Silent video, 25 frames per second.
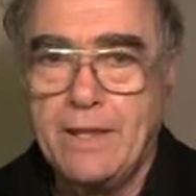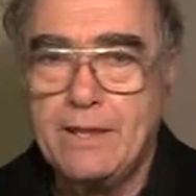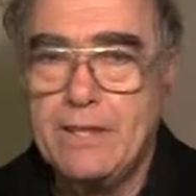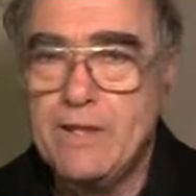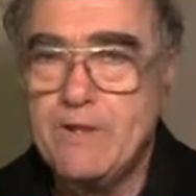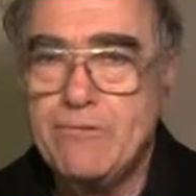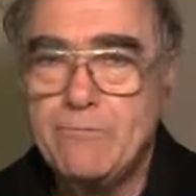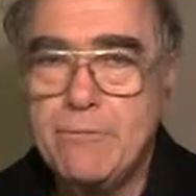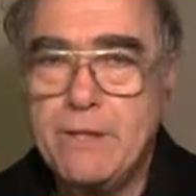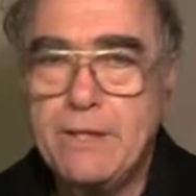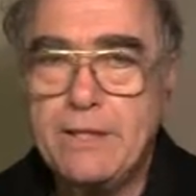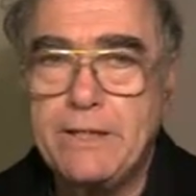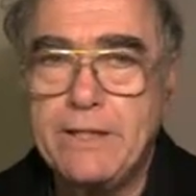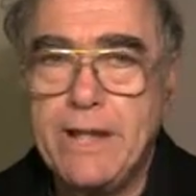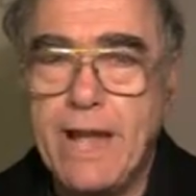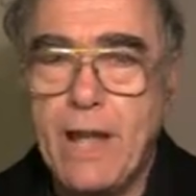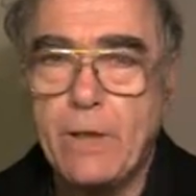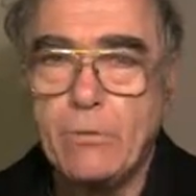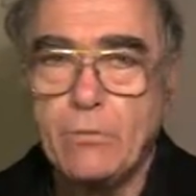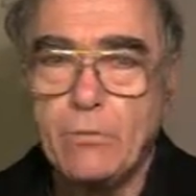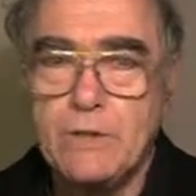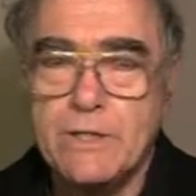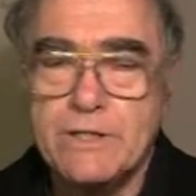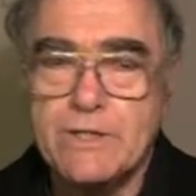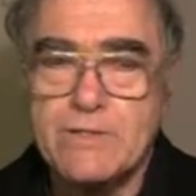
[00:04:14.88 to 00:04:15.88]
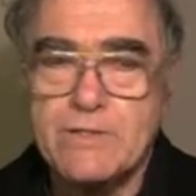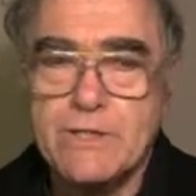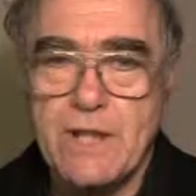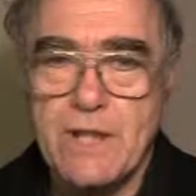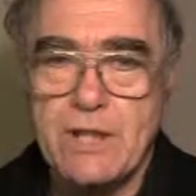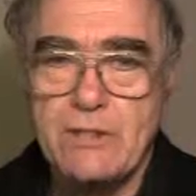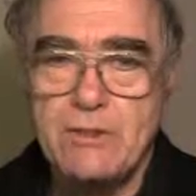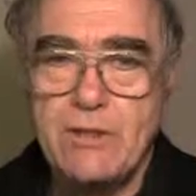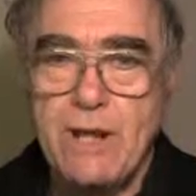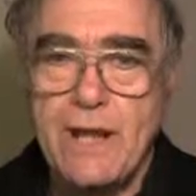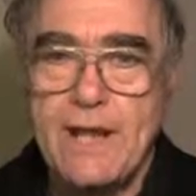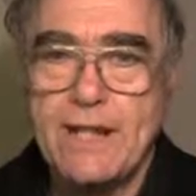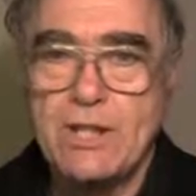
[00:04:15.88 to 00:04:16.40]
There have been countless
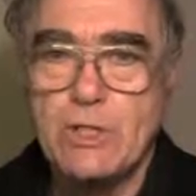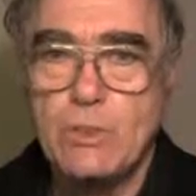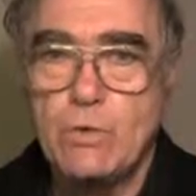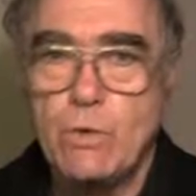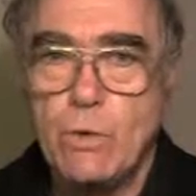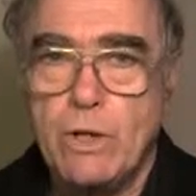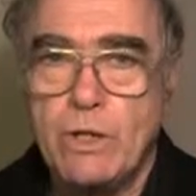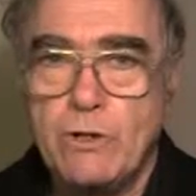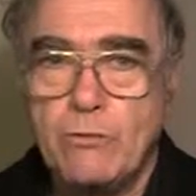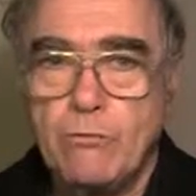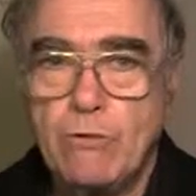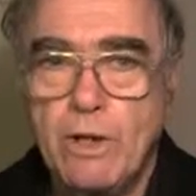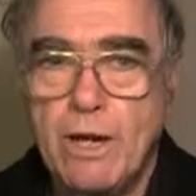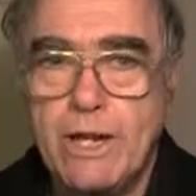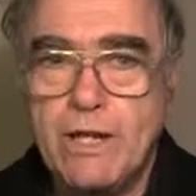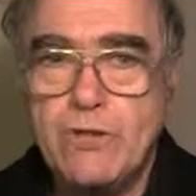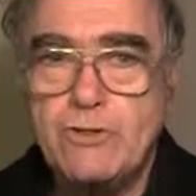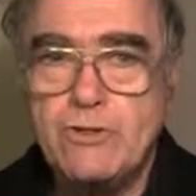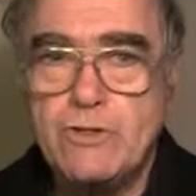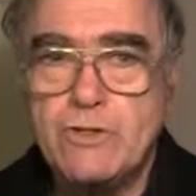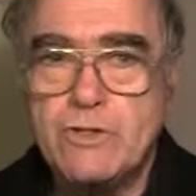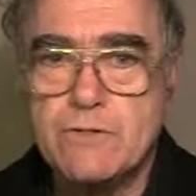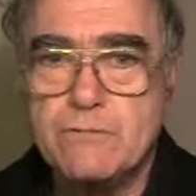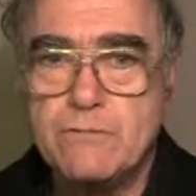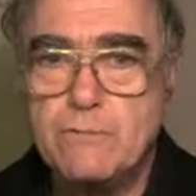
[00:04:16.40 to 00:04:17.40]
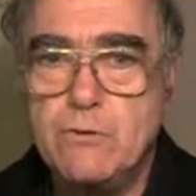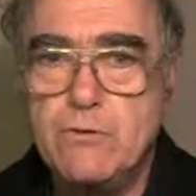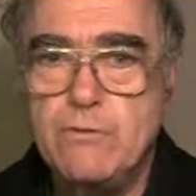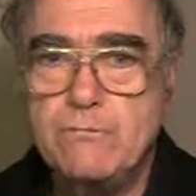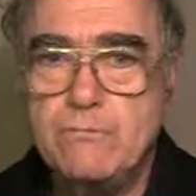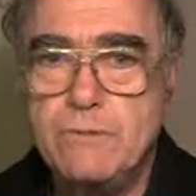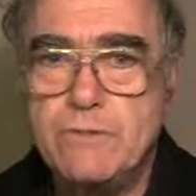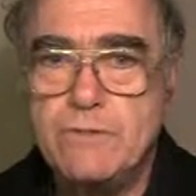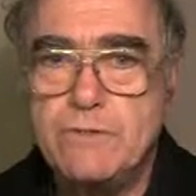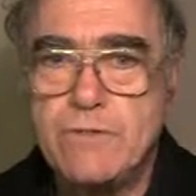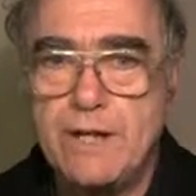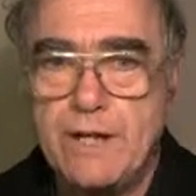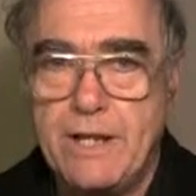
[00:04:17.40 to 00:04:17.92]
intellectual and religious
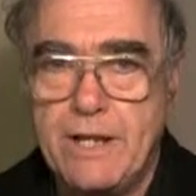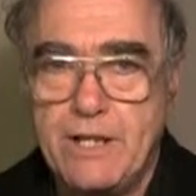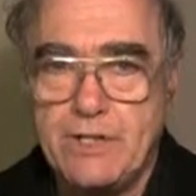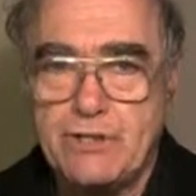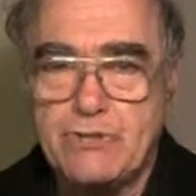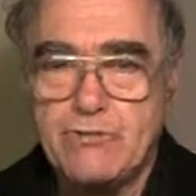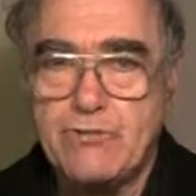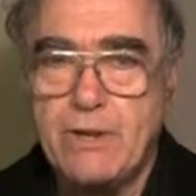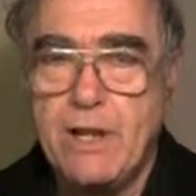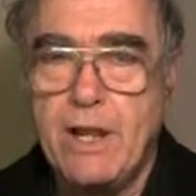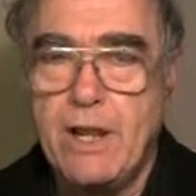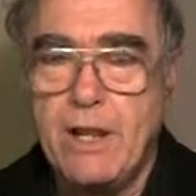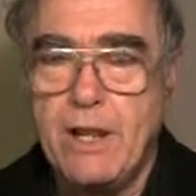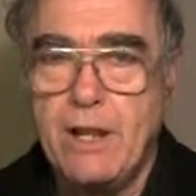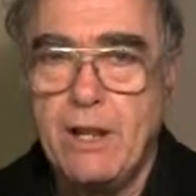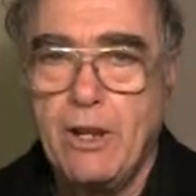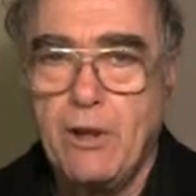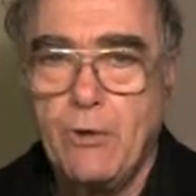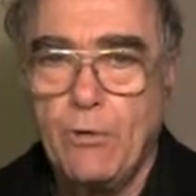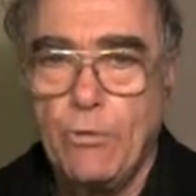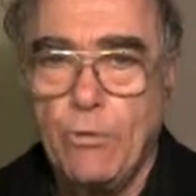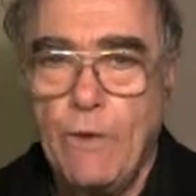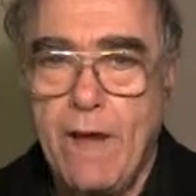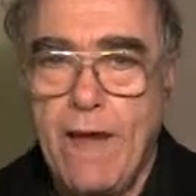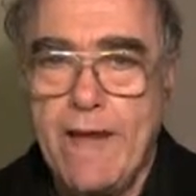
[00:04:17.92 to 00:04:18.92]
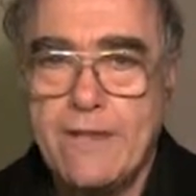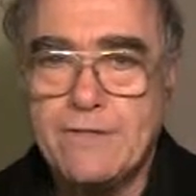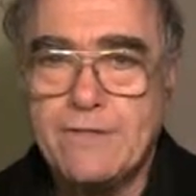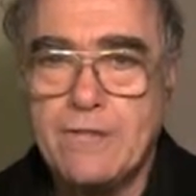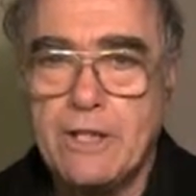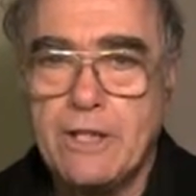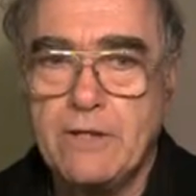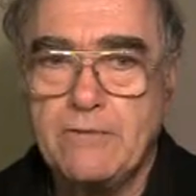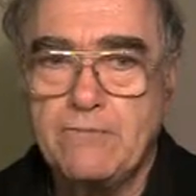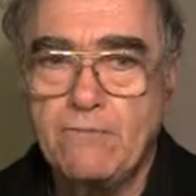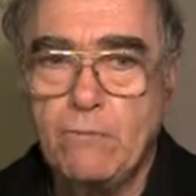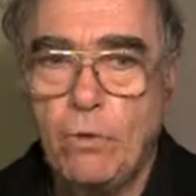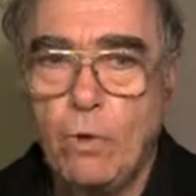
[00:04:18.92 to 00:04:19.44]
movements in history,
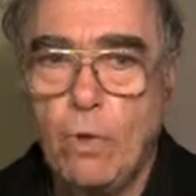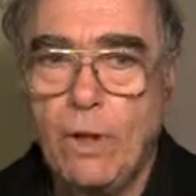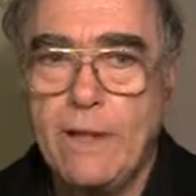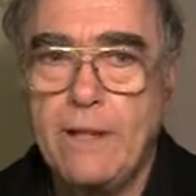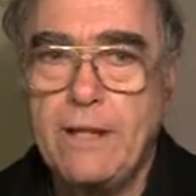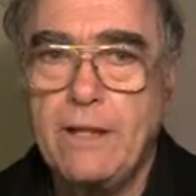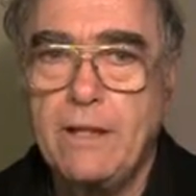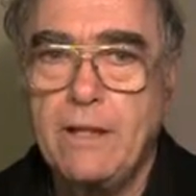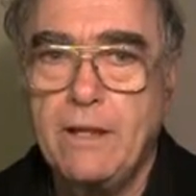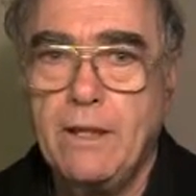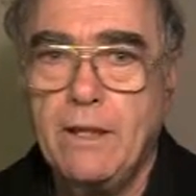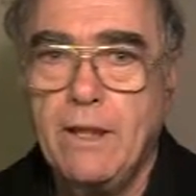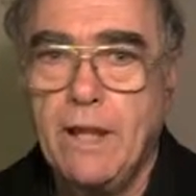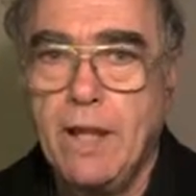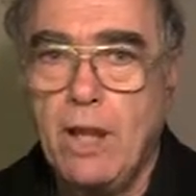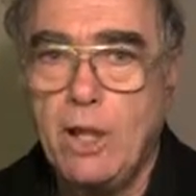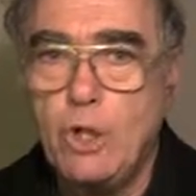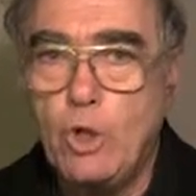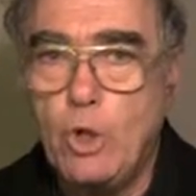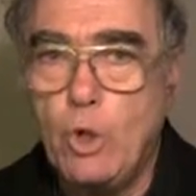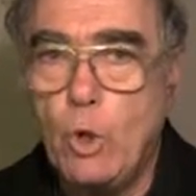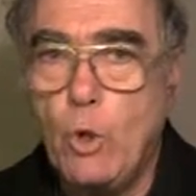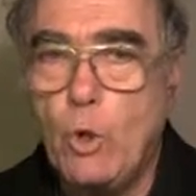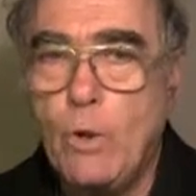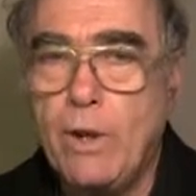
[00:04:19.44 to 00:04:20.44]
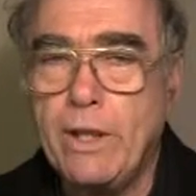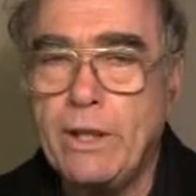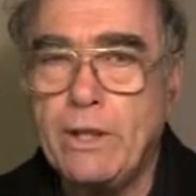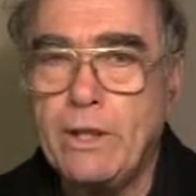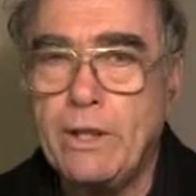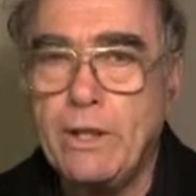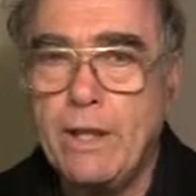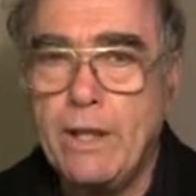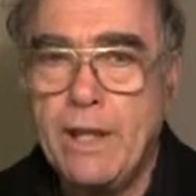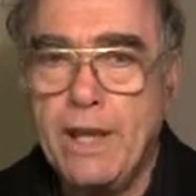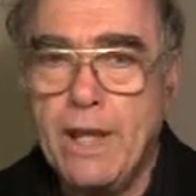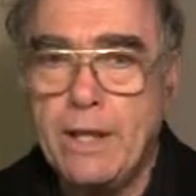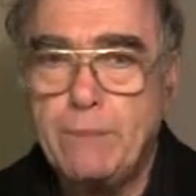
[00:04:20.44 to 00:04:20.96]
rising and falling,
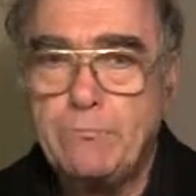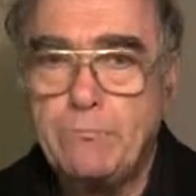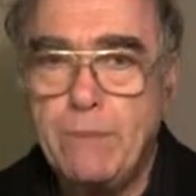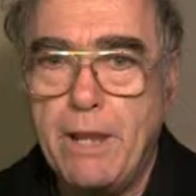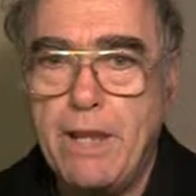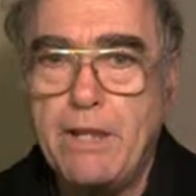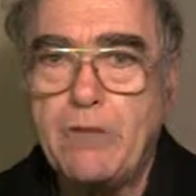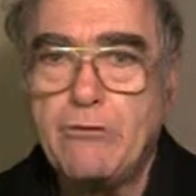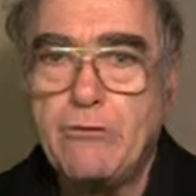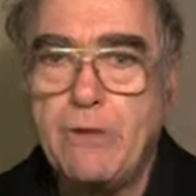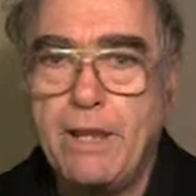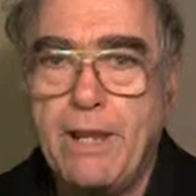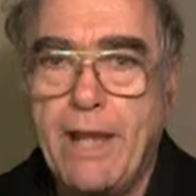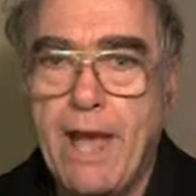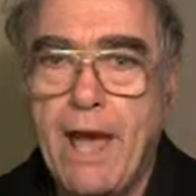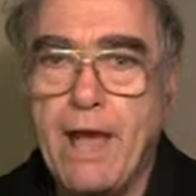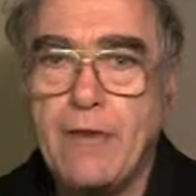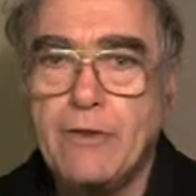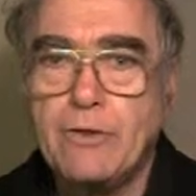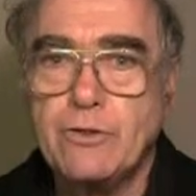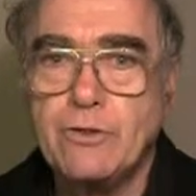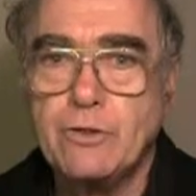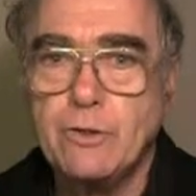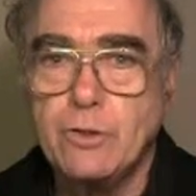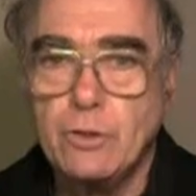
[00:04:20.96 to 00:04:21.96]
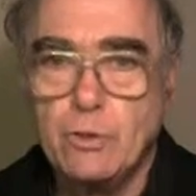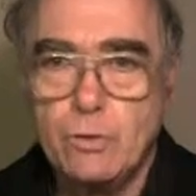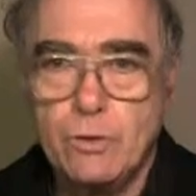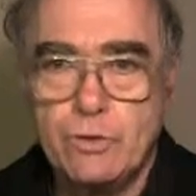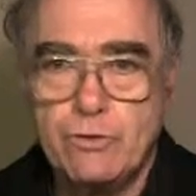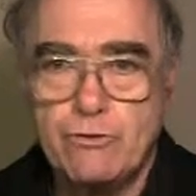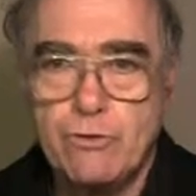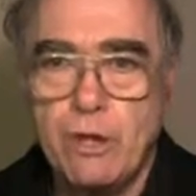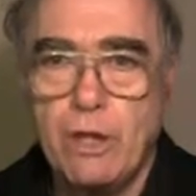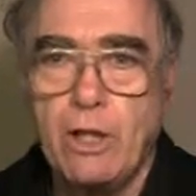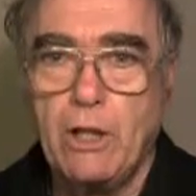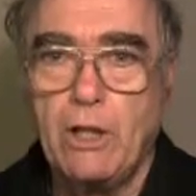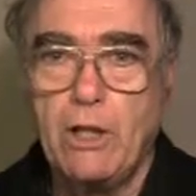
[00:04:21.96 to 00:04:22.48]
enduring and petering out to a
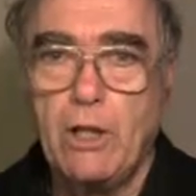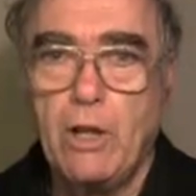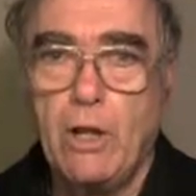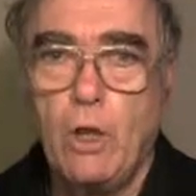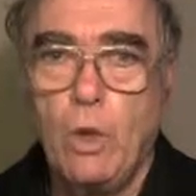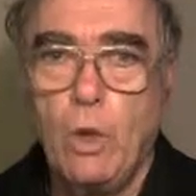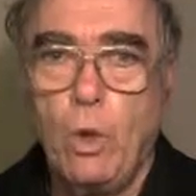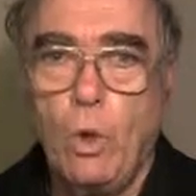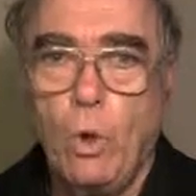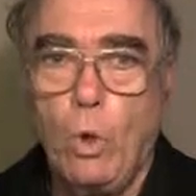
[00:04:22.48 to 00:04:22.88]
trickle,